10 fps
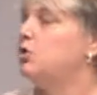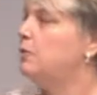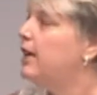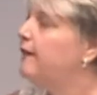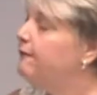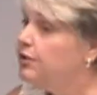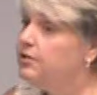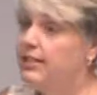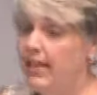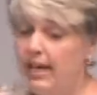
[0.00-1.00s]
So when I
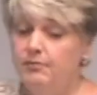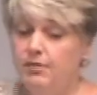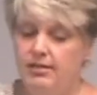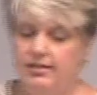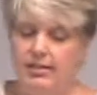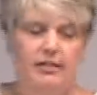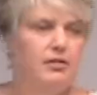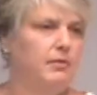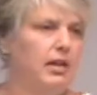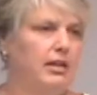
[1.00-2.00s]
first came to the
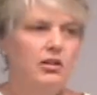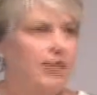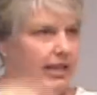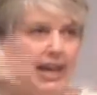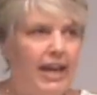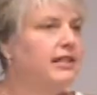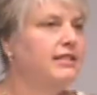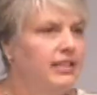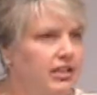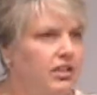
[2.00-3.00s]
Science of Mind, like
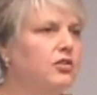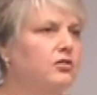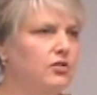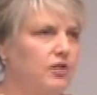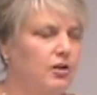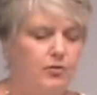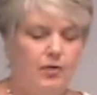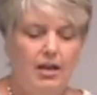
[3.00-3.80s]
18 years ago,